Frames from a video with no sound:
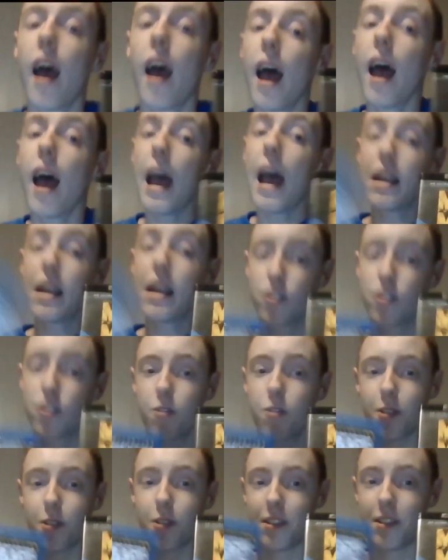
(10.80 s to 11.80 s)
As you
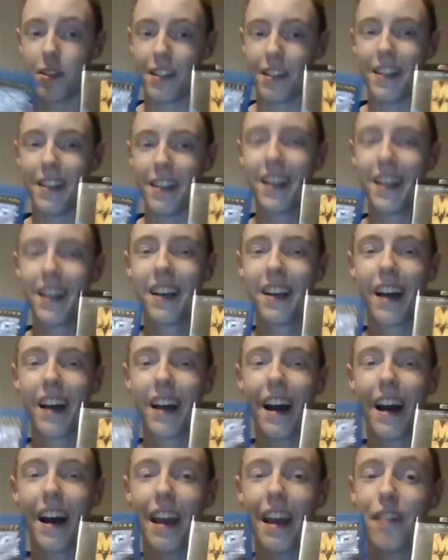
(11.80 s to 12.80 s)
can see,
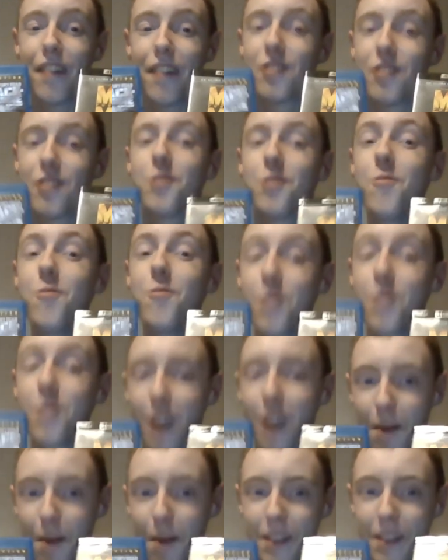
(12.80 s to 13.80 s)
I have two
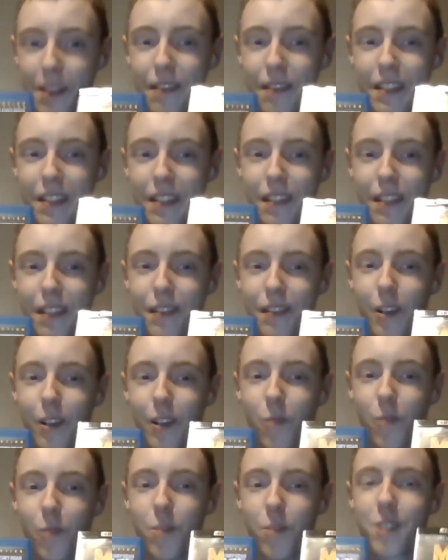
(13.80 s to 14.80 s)
copies of this
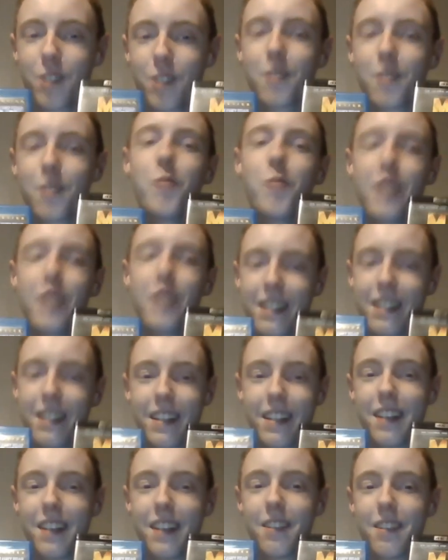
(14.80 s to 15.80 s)
film, which already
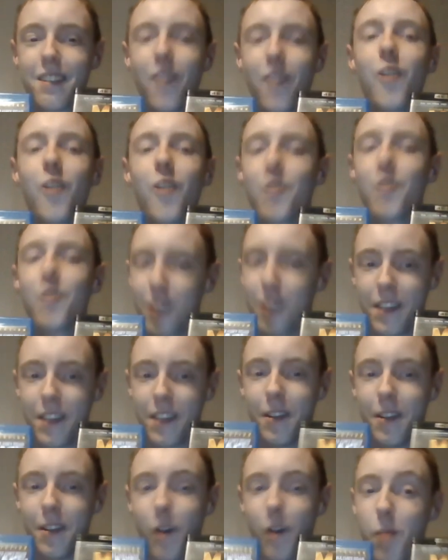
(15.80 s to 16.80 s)
says all you need to
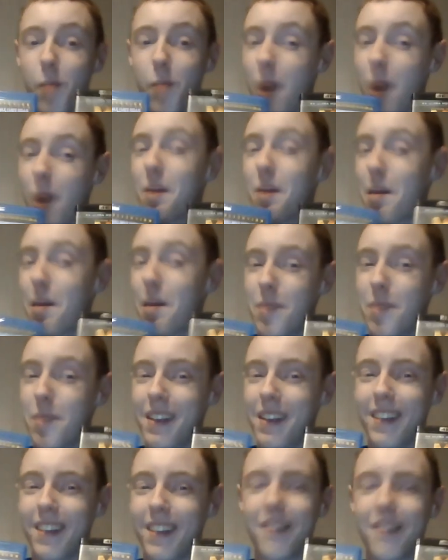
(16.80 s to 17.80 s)
know about my
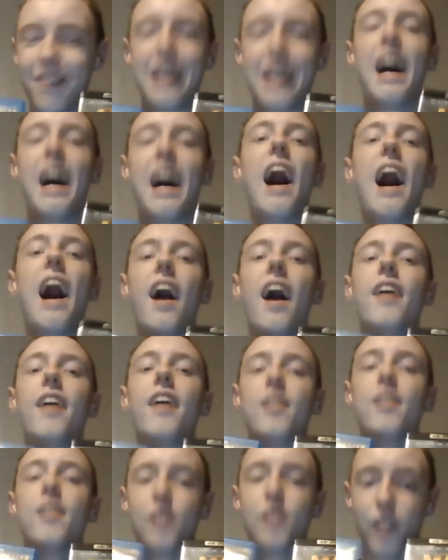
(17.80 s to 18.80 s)
opinion. I
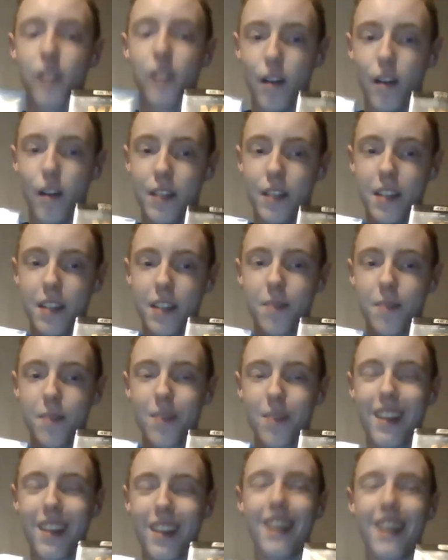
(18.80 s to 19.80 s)
loved it.
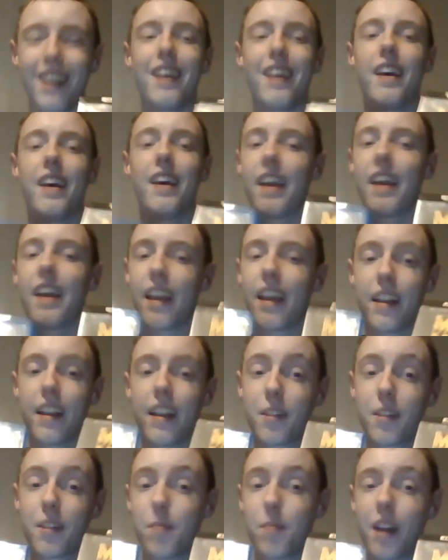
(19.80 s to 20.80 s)
It
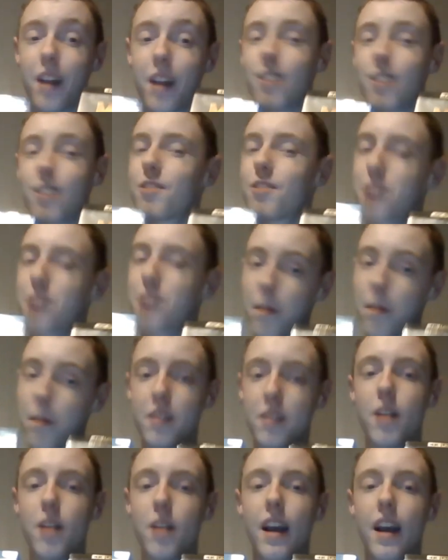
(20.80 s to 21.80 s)
combines
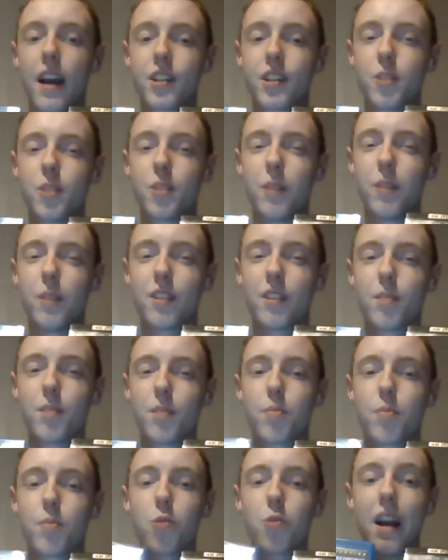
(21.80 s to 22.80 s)
top-tier action with a
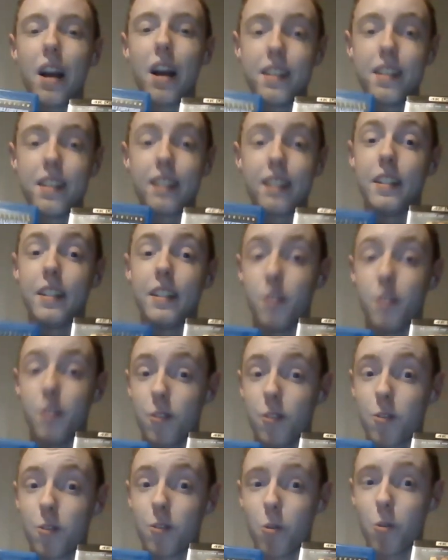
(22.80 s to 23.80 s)
surprisingly good
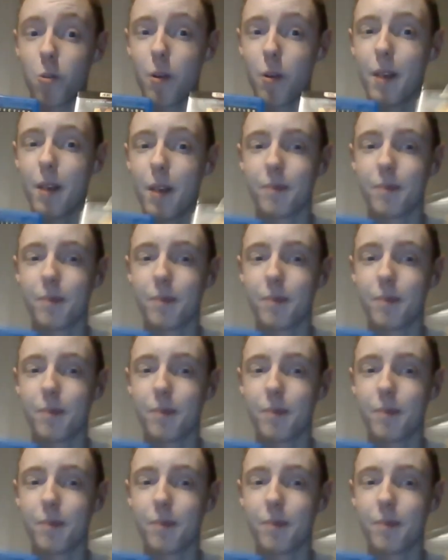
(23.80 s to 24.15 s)
story.